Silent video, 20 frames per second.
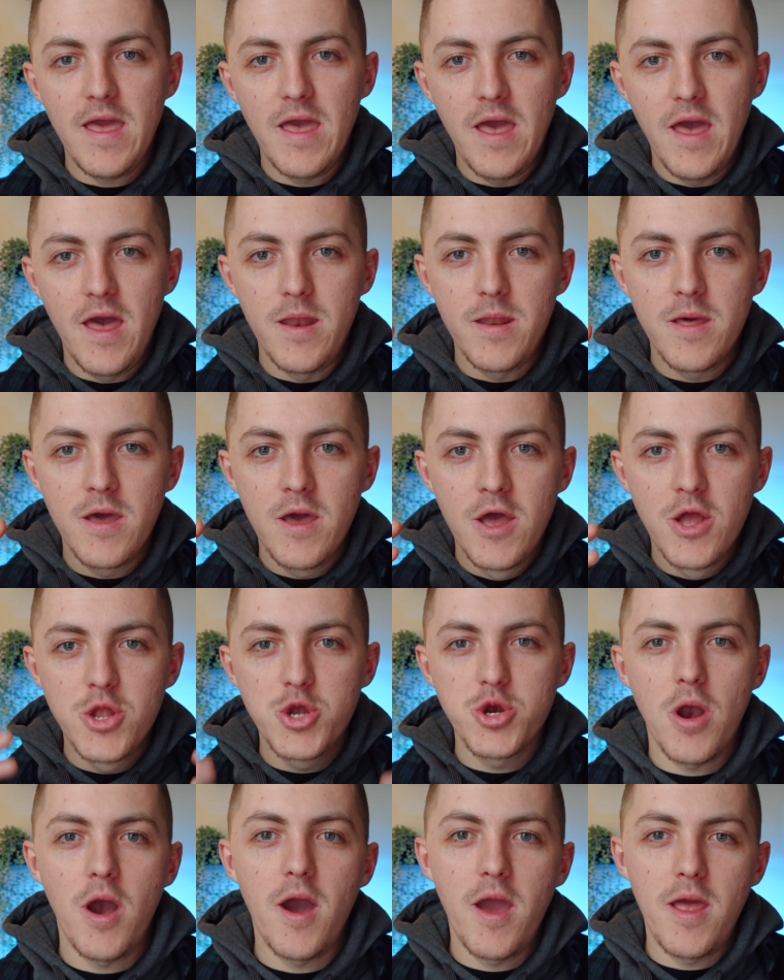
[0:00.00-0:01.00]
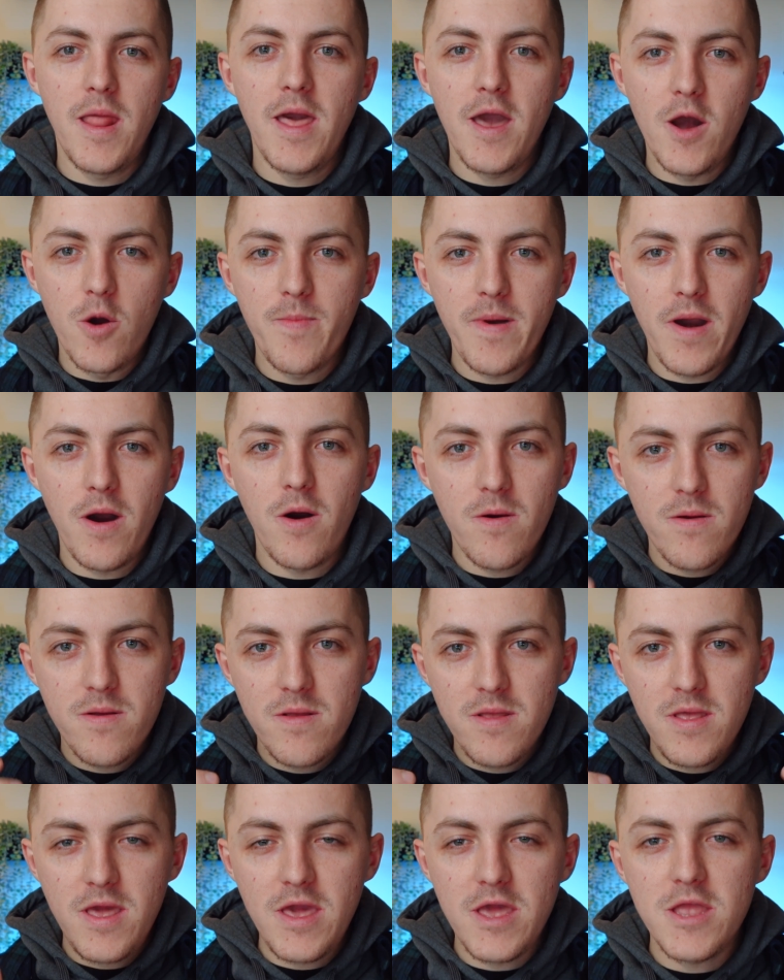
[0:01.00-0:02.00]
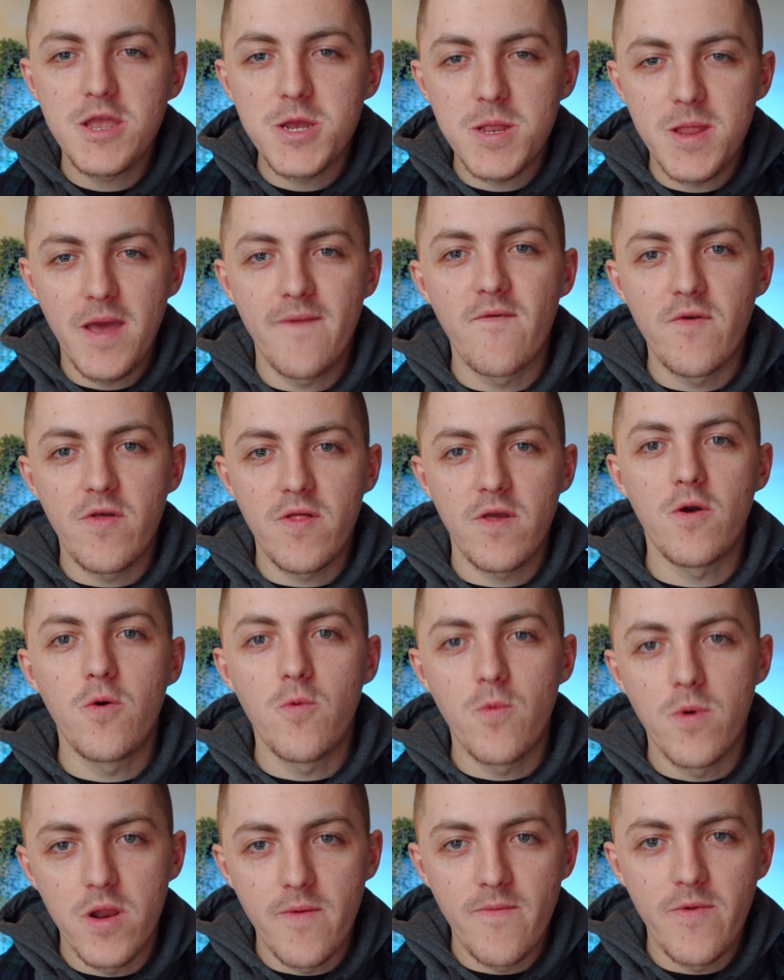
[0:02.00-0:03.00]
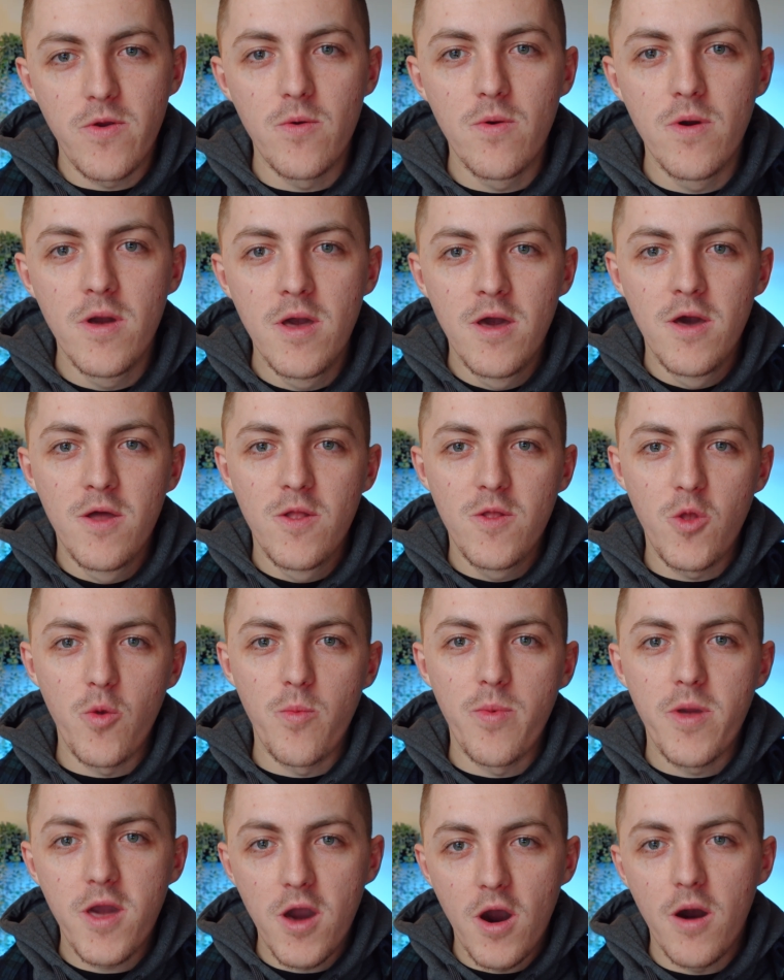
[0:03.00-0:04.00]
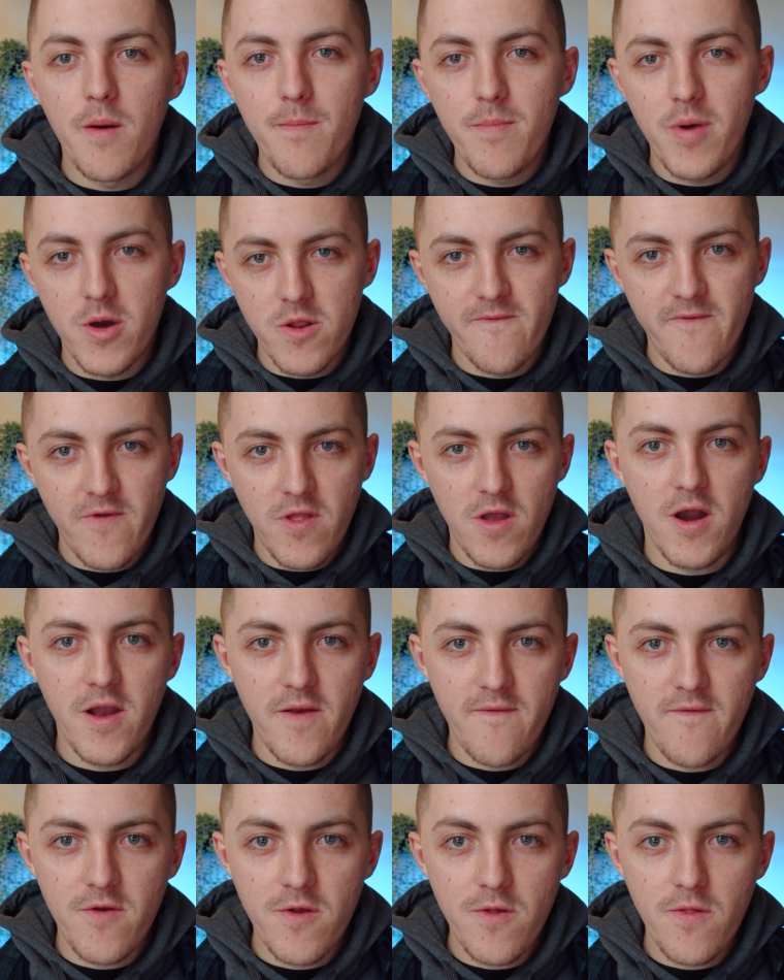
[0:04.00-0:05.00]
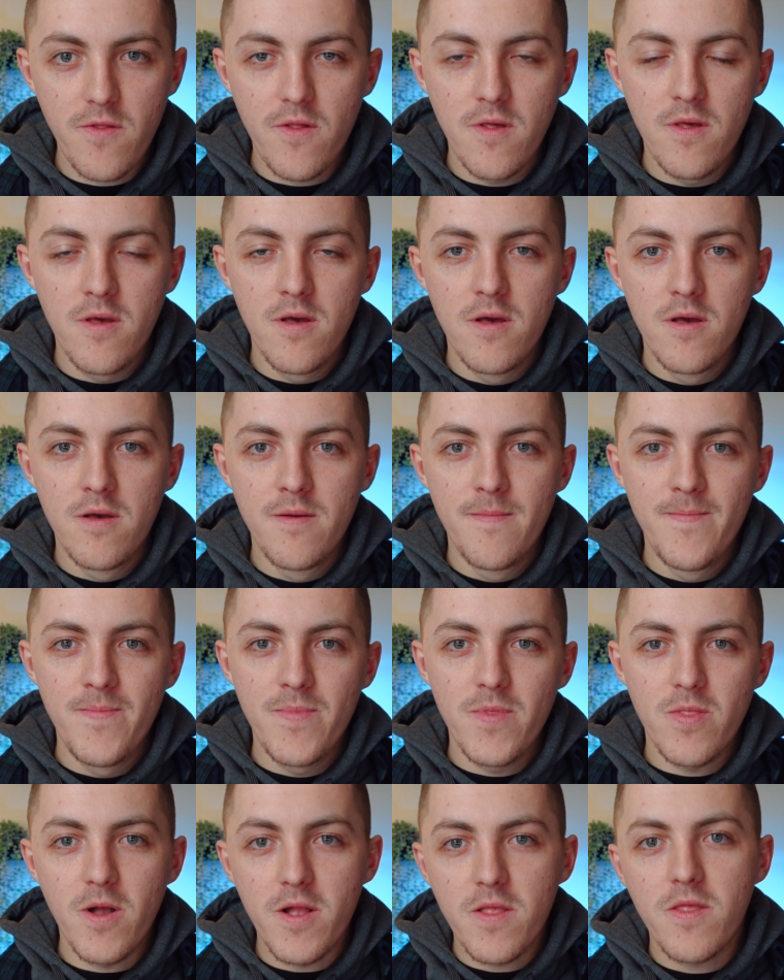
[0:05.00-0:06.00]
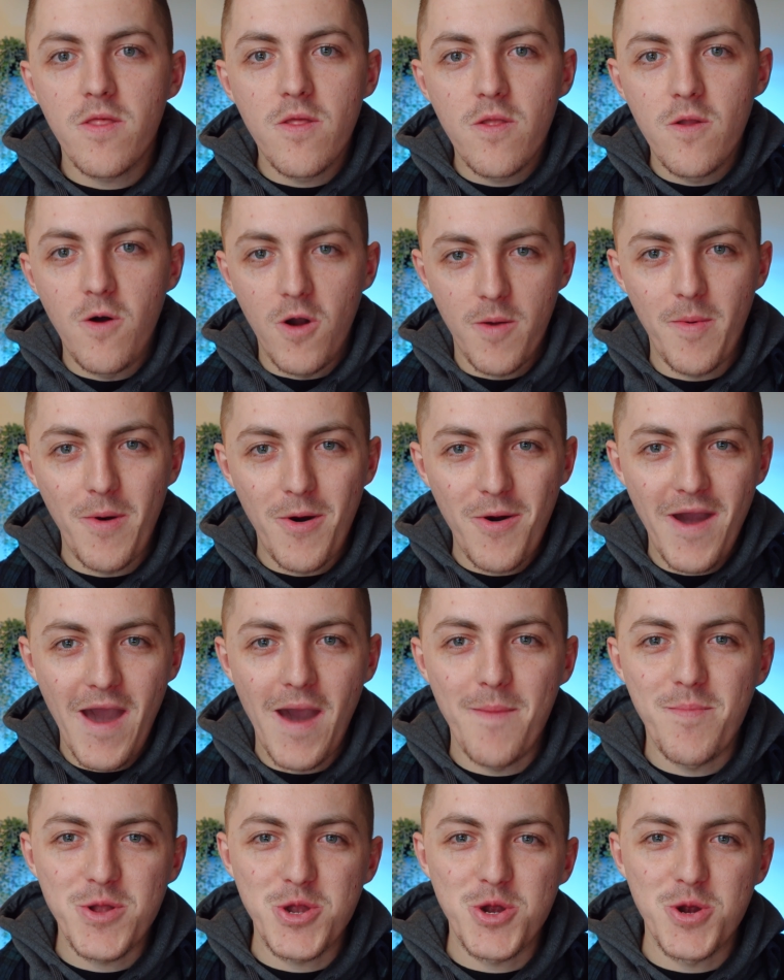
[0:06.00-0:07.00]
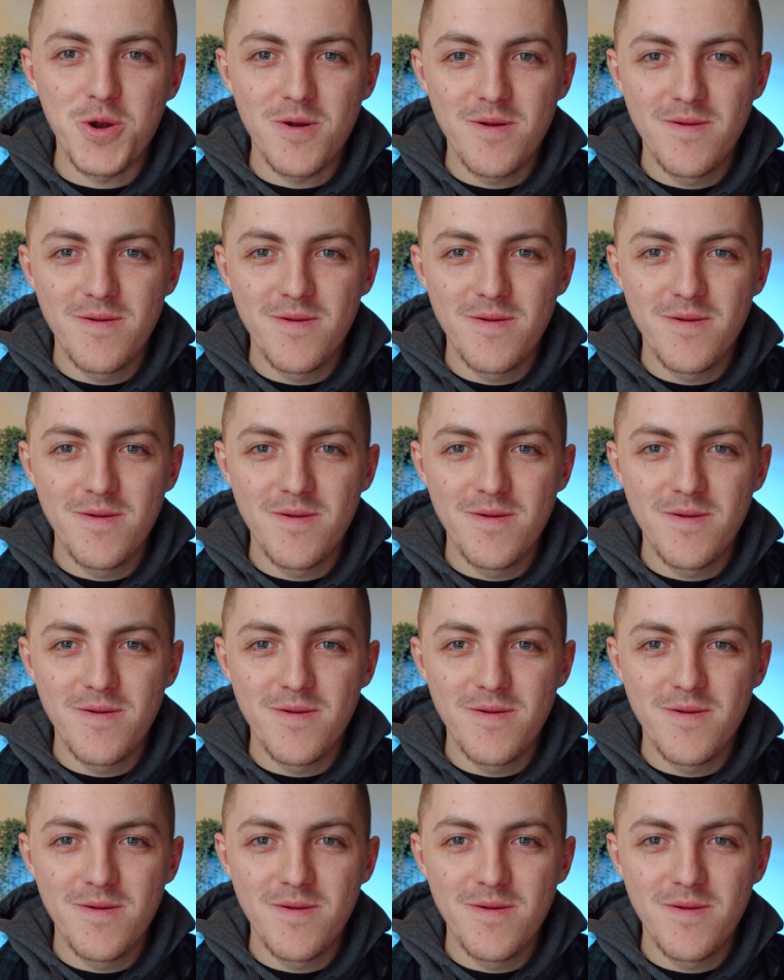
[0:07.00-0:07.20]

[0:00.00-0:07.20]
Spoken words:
and try and help out each and every single one of you to become better photographers. let's talk about aperture.